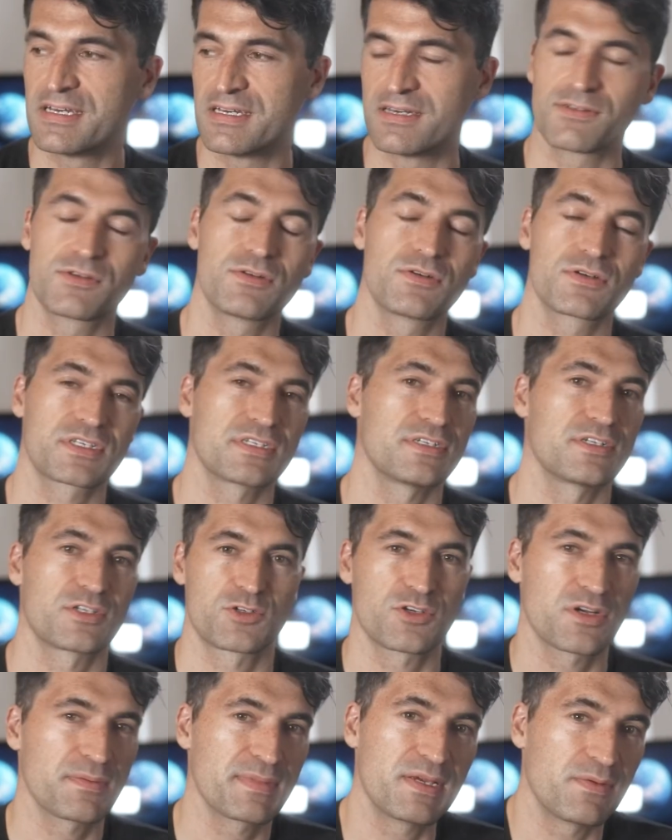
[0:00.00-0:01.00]
of course in
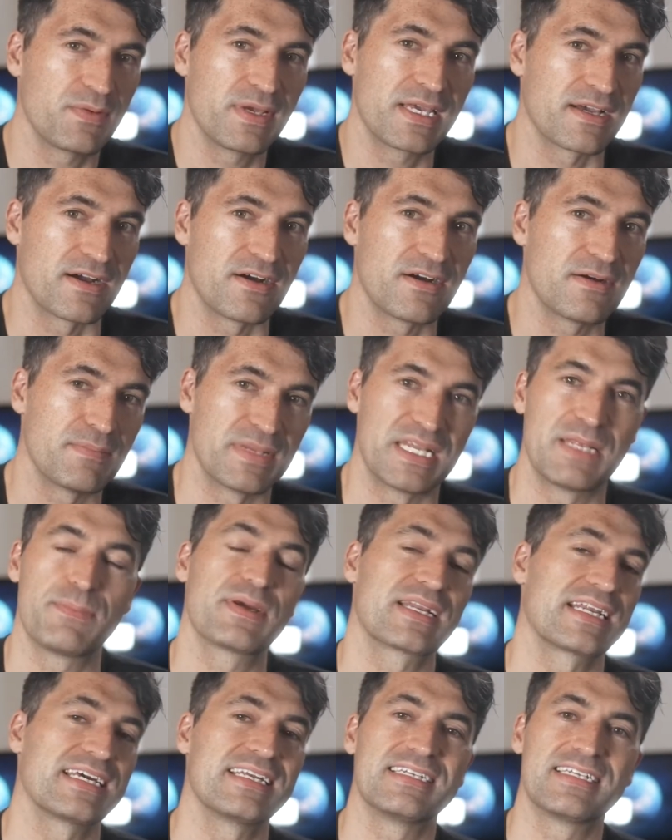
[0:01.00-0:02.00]
astronomy we can't
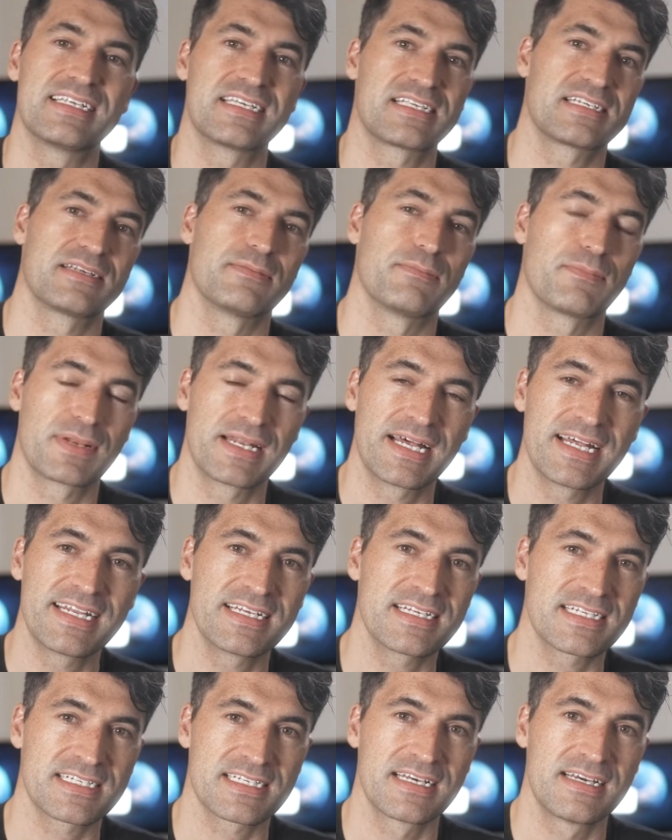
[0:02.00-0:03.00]
manipulate distant
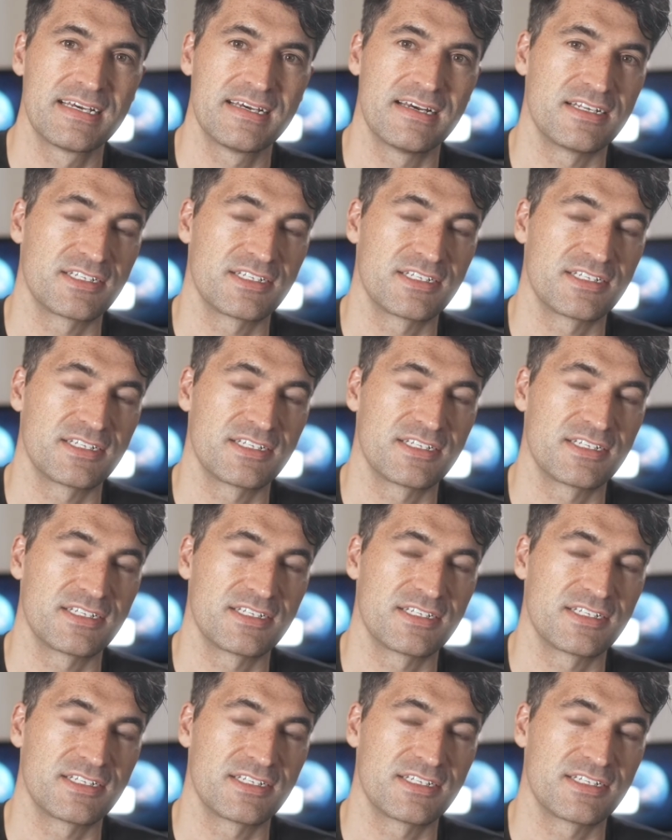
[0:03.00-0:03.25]
planets,